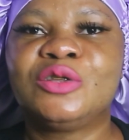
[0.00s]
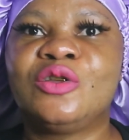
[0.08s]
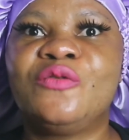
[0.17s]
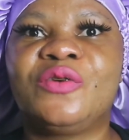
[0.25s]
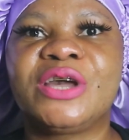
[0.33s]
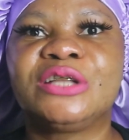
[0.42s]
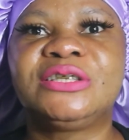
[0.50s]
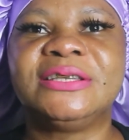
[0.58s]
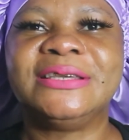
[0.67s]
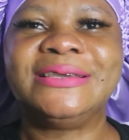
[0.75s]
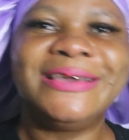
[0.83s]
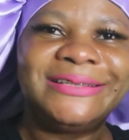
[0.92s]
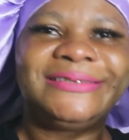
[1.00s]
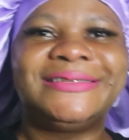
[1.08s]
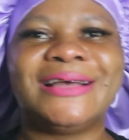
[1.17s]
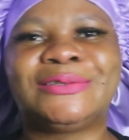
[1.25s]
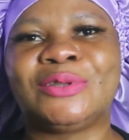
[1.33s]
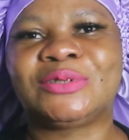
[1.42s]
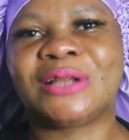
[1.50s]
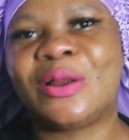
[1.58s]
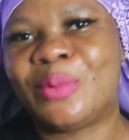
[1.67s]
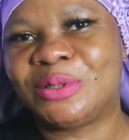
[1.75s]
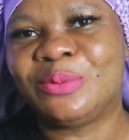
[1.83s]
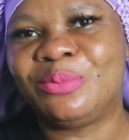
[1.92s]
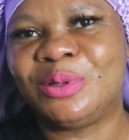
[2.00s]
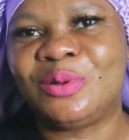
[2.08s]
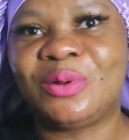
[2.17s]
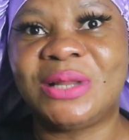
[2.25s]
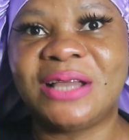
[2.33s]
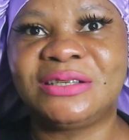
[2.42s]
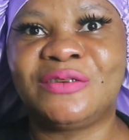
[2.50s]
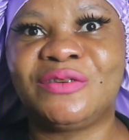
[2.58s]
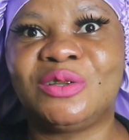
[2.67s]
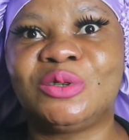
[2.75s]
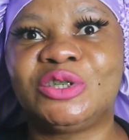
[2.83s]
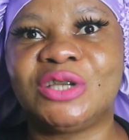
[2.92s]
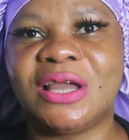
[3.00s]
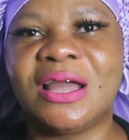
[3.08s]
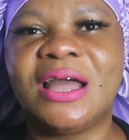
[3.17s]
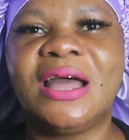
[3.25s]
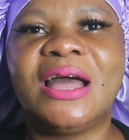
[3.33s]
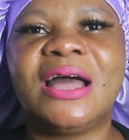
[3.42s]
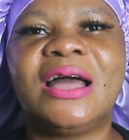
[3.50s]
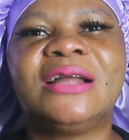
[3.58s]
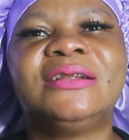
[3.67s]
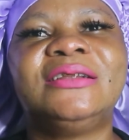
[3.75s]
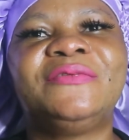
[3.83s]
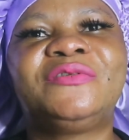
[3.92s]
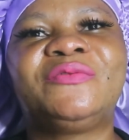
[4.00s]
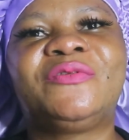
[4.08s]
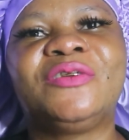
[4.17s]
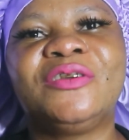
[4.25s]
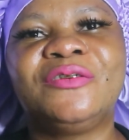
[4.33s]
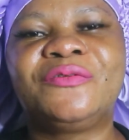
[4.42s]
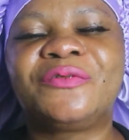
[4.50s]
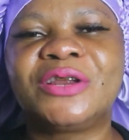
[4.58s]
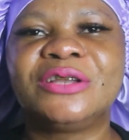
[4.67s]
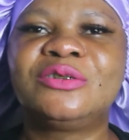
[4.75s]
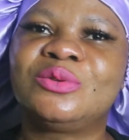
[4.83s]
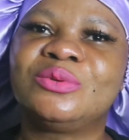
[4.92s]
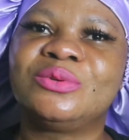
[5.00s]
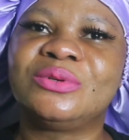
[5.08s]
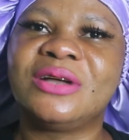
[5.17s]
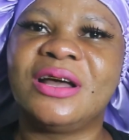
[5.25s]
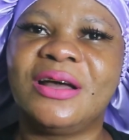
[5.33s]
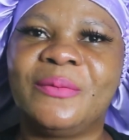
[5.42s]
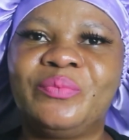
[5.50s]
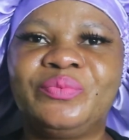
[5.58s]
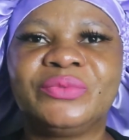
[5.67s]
Don't forget to hit that subscribe button below, like the video, share, and leave, feel free to